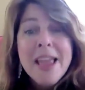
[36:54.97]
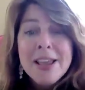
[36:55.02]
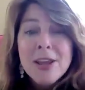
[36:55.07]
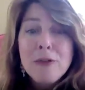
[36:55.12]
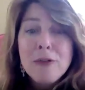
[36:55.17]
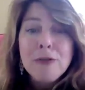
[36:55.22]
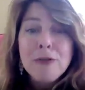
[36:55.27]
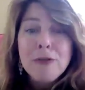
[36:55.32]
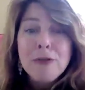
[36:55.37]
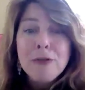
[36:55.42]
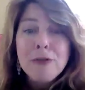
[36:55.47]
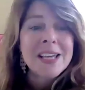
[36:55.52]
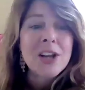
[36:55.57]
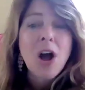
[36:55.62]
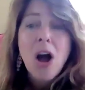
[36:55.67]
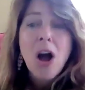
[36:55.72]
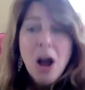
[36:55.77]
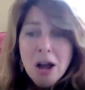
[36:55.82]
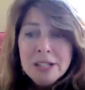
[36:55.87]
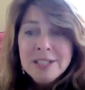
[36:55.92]
Thank you for
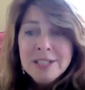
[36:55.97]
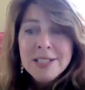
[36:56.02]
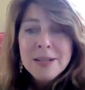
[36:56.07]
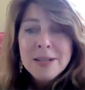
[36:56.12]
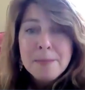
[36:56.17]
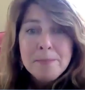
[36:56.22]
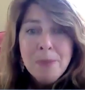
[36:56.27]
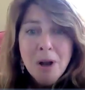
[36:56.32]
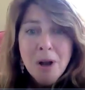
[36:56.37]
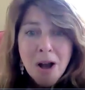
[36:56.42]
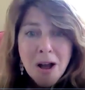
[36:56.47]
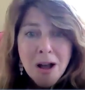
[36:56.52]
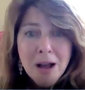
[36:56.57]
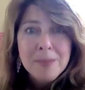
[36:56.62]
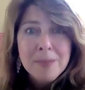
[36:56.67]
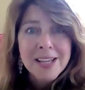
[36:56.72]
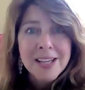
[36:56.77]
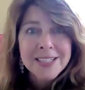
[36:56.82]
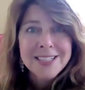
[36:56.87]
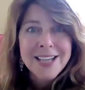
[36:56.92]
being an awesome
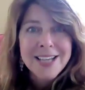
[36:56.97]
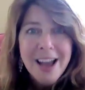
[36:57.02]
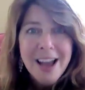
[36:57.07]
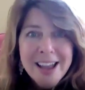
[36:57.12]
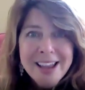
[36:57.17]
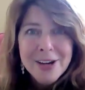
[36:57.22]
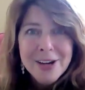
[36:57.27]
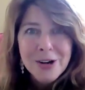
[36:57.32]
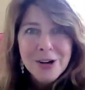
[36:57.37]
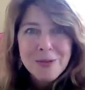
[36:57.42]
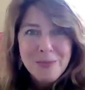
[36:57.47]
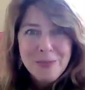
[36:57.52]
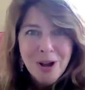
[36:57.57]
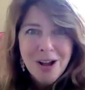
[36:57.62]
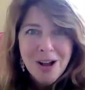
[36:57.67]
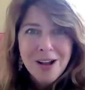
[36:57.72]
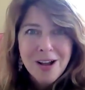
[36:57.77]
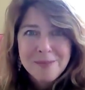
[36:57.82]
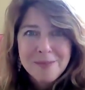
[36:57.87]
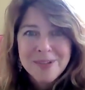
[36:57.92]
mom, a tiger
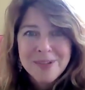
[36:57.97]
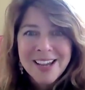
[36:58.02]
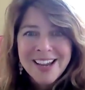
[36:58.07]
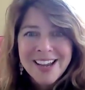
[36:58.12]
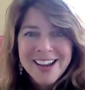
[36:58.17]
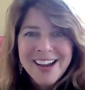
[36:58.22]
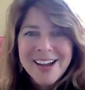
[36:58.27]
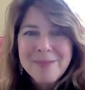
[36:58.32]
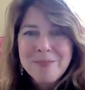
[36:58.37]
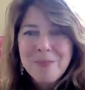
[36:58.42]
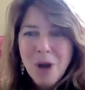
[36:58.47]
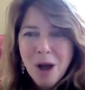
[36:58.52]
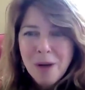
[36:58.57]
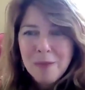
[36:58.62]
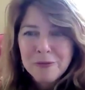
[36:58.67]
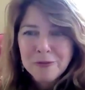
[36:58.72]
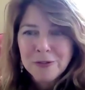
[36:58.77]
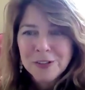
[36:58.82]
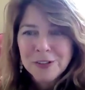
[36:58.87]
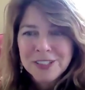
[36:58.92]
mom, a
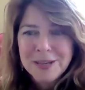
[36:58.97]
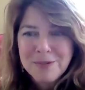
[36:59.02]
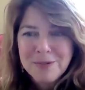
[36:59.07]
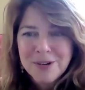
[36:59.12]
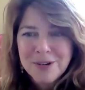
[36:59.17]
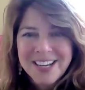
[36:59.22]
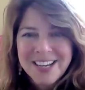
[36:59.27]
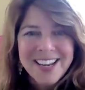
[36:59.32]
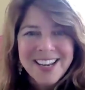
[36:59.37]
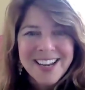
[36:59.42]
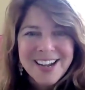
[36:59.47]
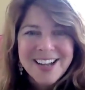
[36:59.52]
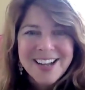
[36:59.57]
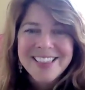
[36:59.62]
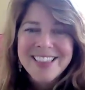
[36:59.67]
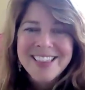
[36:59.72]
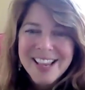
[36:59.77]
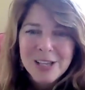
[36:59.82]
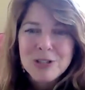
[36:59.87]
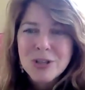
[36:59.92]
mom for liberty.
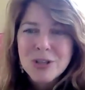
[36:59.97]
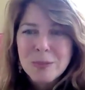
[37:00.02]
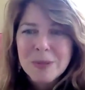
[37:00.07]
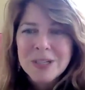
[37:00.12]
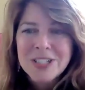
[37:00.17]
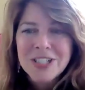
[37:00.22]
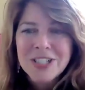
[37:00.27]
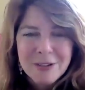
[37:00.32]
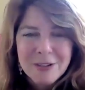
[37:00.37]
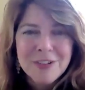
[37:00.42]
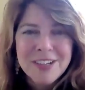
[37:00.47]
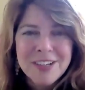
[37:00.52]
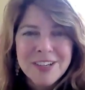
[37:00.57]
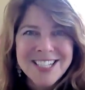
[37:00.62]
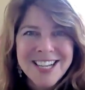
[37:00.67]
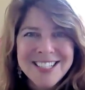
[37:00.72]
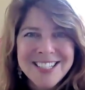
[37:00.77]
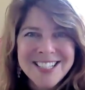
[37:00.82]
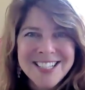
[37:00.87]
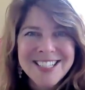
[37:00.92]
Thank you so much,
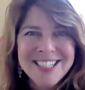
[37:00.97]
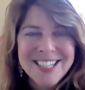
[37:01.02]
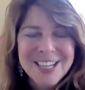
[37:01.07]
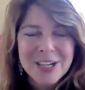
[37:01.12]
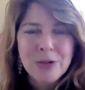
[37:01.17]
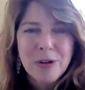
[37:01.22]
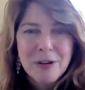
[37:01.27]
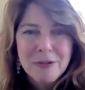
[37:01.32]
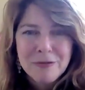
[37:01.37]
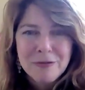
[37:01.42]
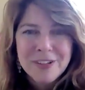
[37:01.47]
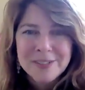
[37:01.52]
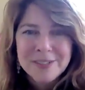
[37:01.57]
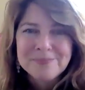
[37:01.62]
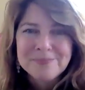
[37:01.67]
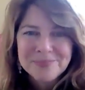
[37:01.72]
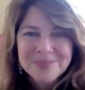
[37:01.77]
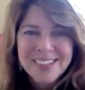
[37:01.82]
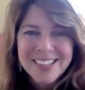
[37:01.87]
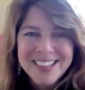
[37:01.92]
Tiffany Justice and Griffin.